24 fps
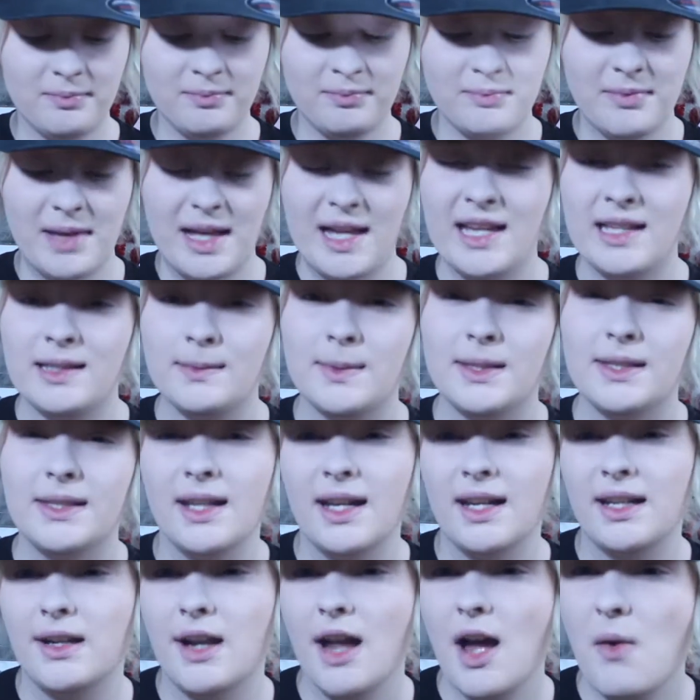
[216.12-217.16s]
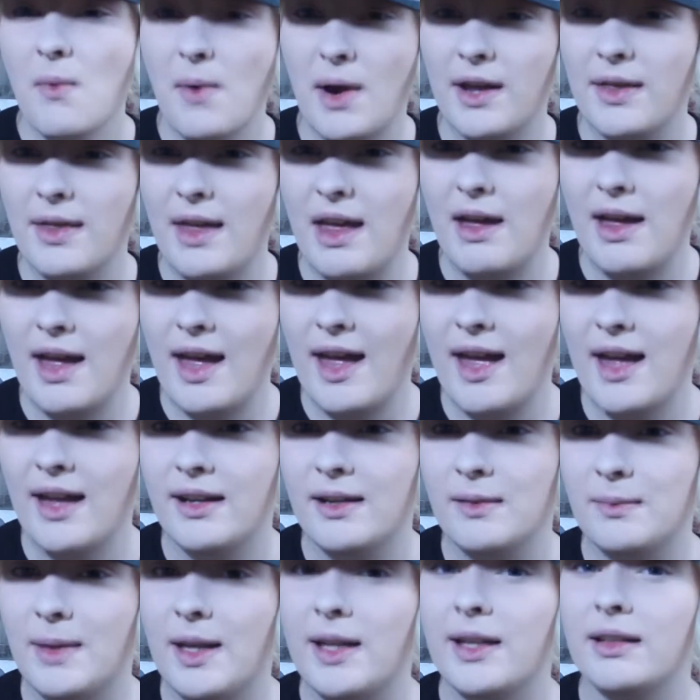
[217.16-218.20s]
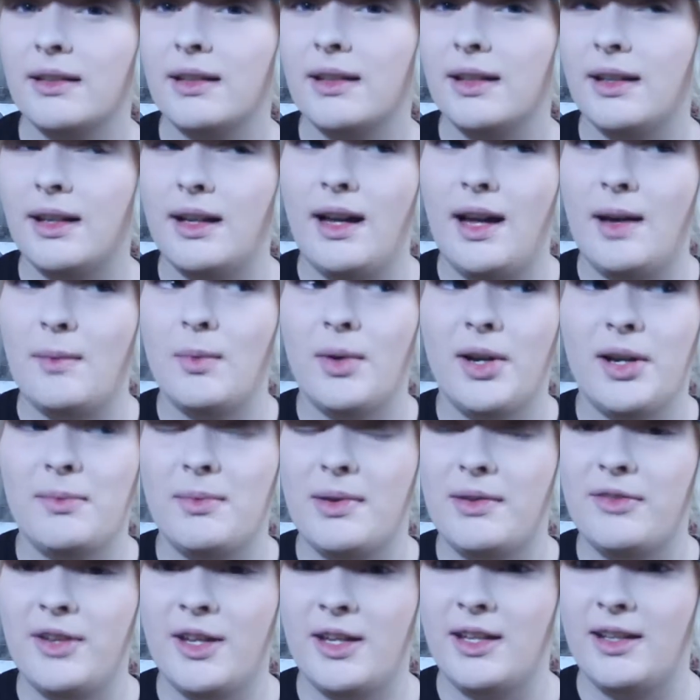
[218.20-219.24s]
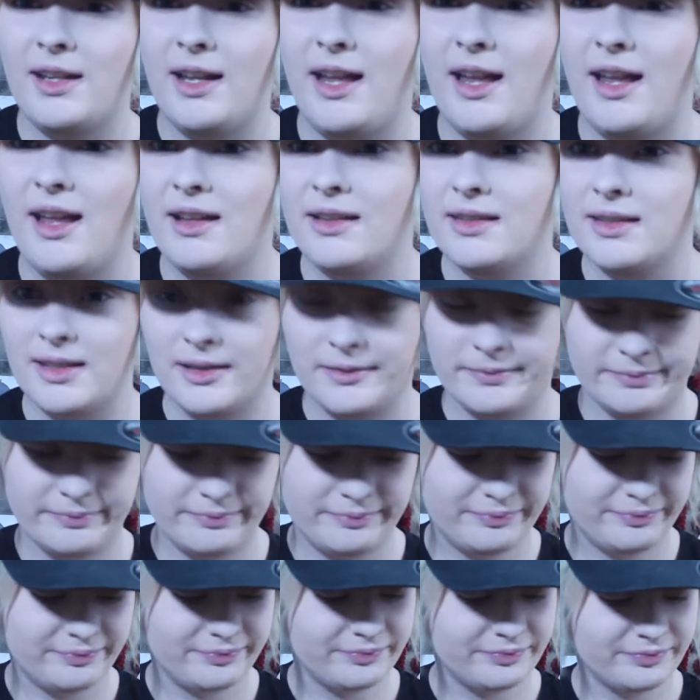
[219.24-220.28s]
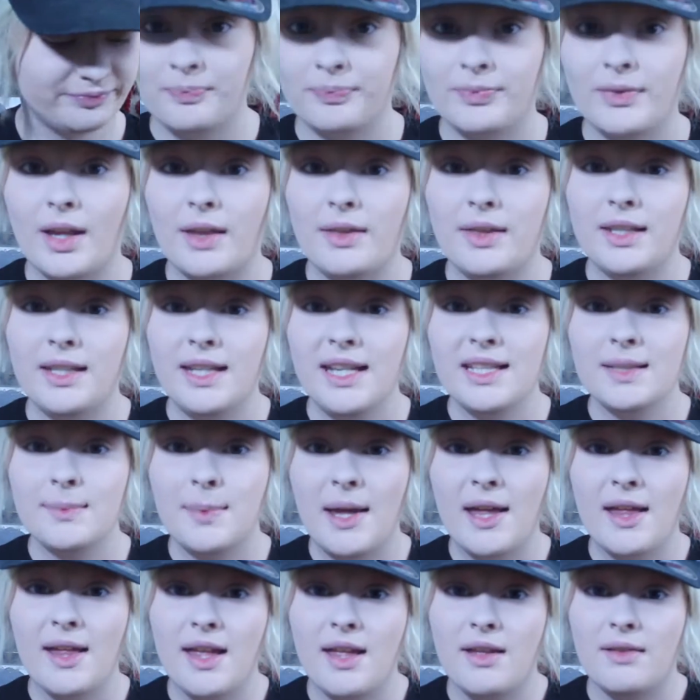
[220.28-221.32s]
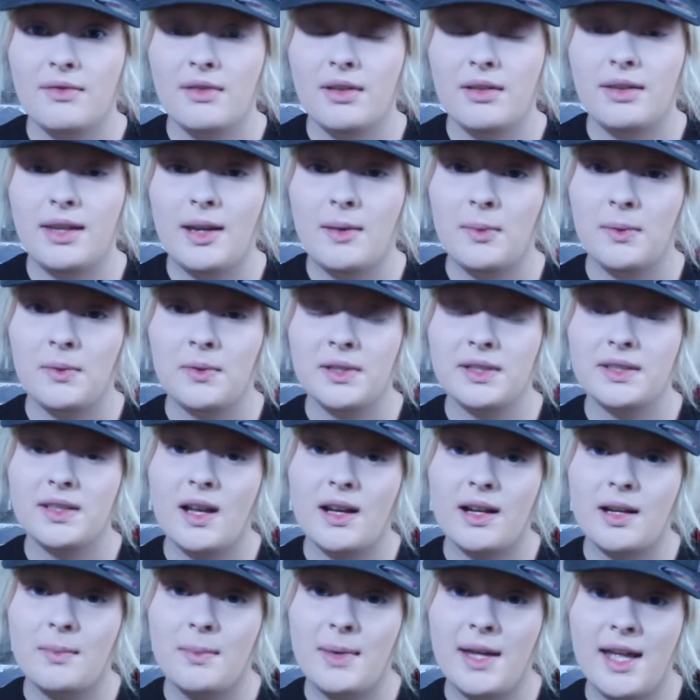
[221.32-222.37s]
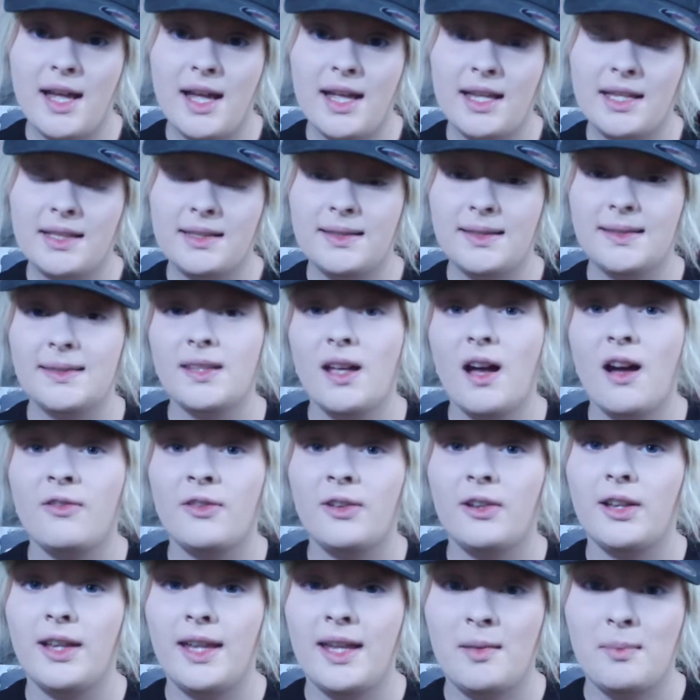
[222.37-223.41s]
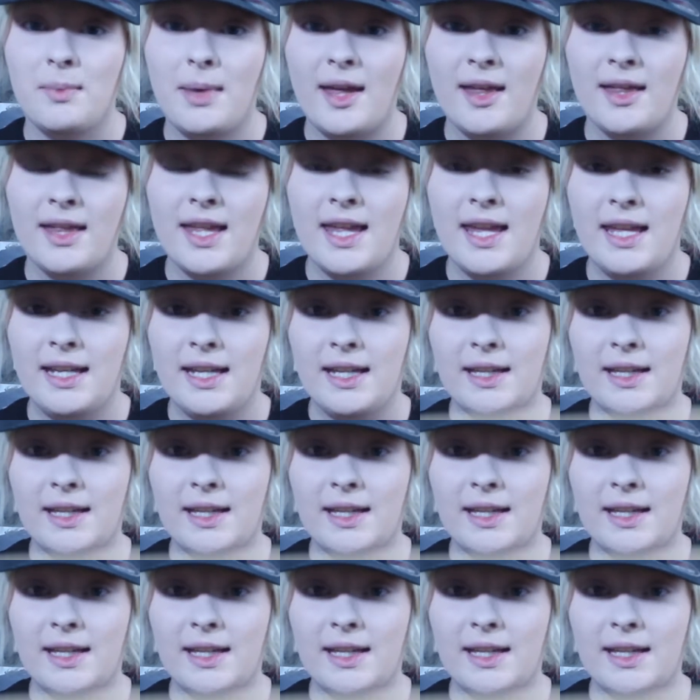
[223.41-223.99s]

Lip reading: My husband's like, don't wear that hat, and I'm like, I'm wearing my fucking hat. So the next palette that we're going to talk about is the Soft Glam palette, and